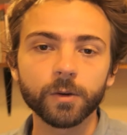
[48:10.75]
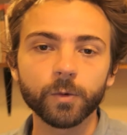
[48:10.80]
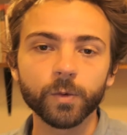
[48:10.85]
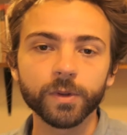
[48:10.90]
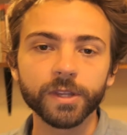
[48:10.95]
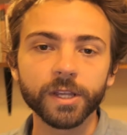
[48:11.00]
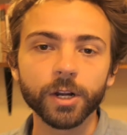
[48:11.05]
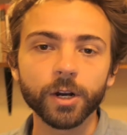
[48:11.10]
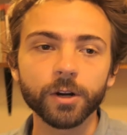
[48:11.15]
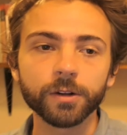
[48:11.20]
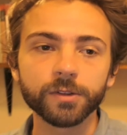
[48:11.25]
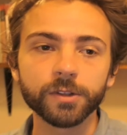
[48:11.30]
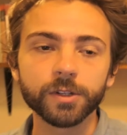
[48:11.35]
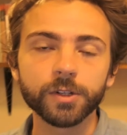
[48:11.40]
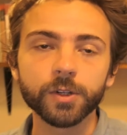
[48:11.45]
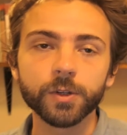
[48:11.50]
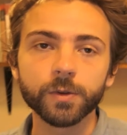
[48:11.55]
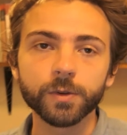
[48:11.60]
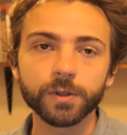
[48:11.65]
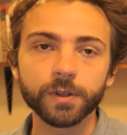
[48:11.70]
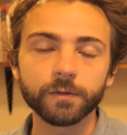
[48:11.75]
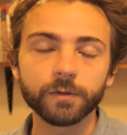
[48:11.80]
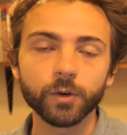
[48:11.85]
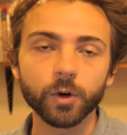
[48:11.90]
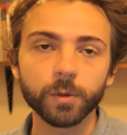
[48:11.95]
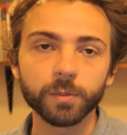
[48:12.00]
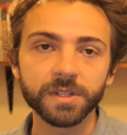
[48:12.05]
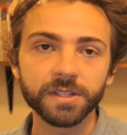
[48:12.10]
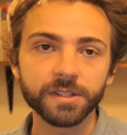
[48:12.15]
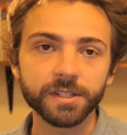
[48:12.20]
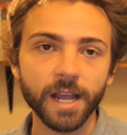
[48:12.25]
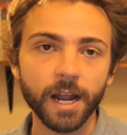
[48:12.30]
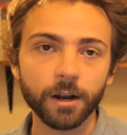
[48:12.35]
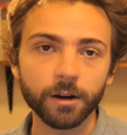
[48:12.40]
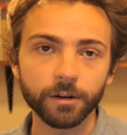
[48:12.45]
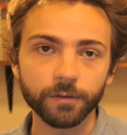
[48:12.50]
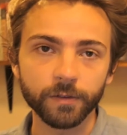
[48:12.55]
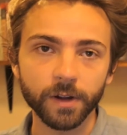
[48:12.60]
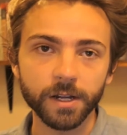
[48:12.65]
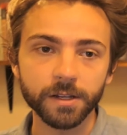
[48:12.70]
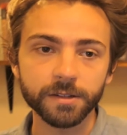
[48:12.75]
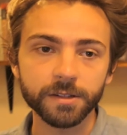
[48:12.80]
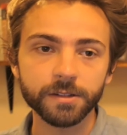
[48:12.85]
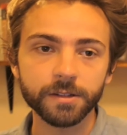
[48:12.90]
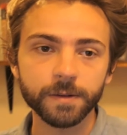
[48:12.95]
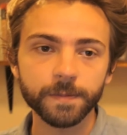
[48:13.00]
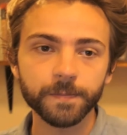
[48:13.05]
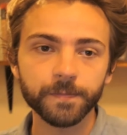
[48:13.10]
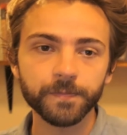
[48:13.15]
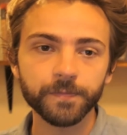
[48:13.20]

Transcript: when they heard the news of Norman's sacrifice,